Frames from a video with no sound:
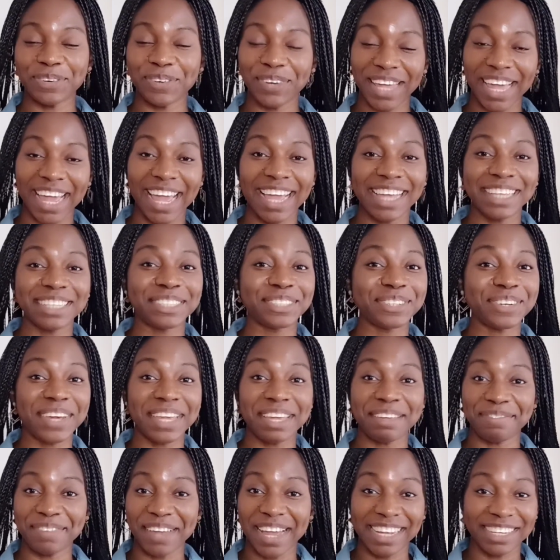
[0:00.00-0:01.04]
Okay, so
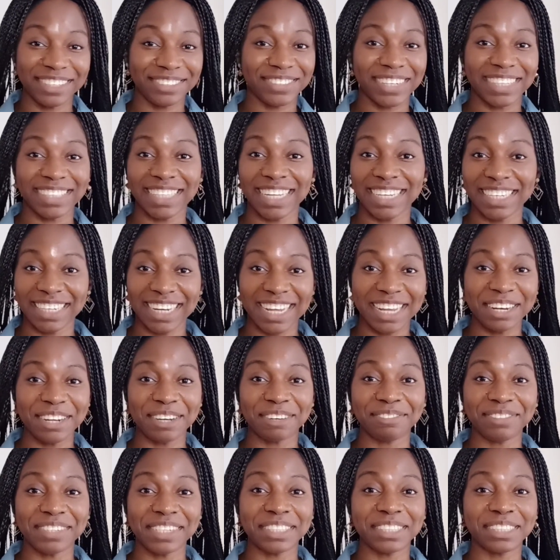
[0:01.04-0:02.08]
if you're interested in any
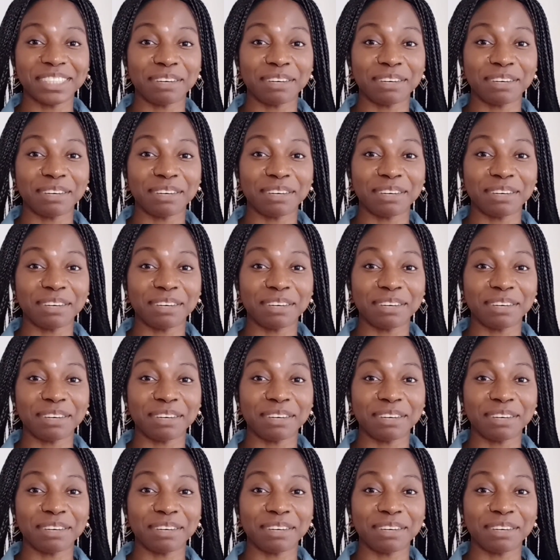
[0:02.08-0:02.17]
of these